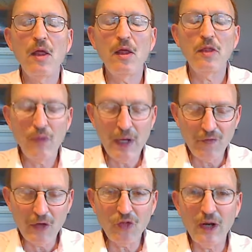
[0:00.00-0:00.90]
the
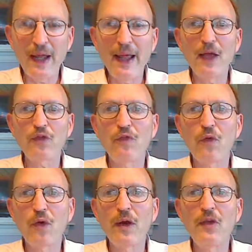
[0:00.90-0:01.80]
reinvention I ask
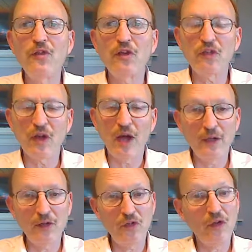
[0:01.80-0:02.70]
for is that
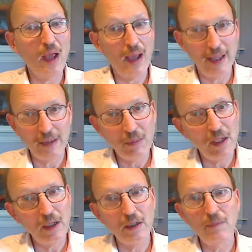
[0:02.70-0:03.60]
scientists and the
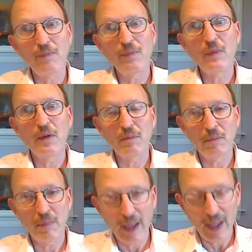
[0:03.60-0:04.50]
media,
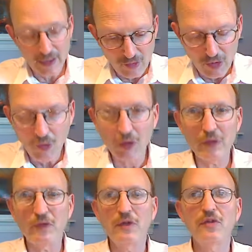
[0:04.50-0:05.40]
and indeed all
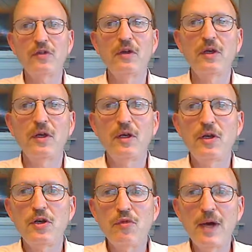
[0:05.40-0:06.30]
of us,
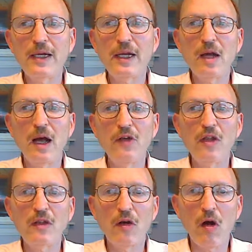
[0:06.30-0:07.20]
to recognize
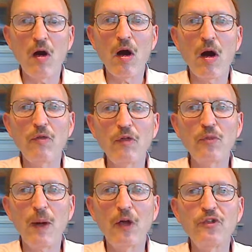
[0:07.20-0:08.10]
that there are
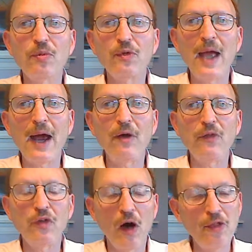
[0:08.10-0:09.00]
responsible
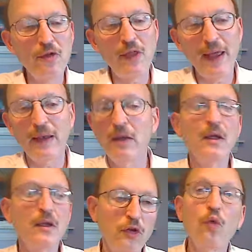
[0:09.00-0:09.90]
narratives other than
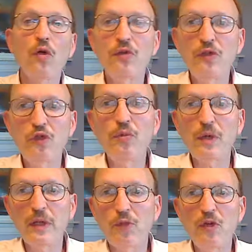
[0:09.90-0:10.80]
the world is doomed
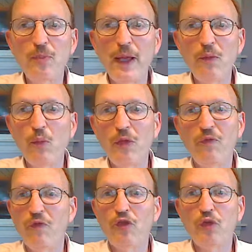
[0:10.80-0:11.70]
unless we spend with
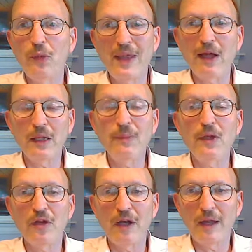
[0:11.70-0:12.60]
virtually without
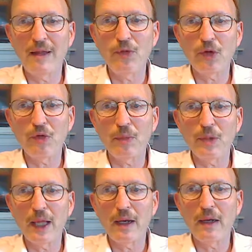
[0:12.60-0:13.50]
limits in an attempt to cool the
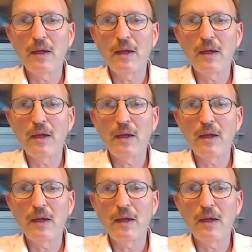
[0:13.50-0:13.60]
planet.